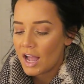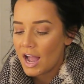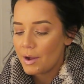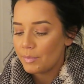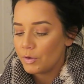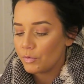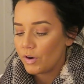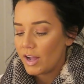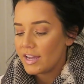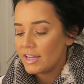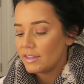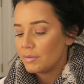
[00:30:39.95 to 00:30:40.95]
I would
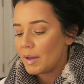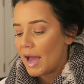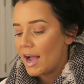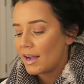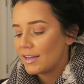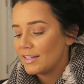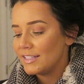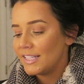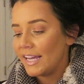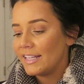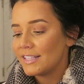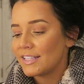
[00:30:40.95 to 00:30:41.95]
write in the back
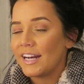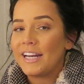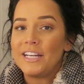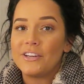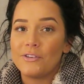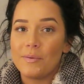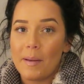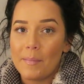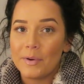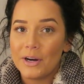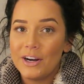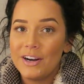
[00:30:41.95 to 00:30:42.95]
dates that I need to
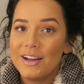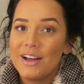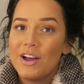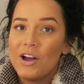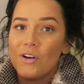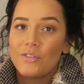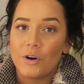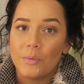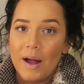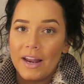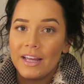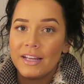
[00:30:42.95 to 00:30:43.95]
remember for
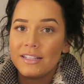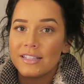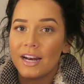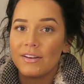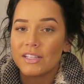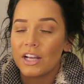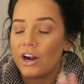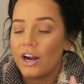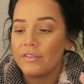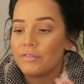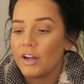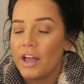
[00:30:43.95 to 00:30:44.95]
weddings, and I was like, all
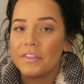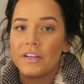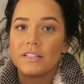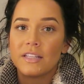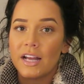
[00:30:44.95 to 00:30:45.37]
right, forget this.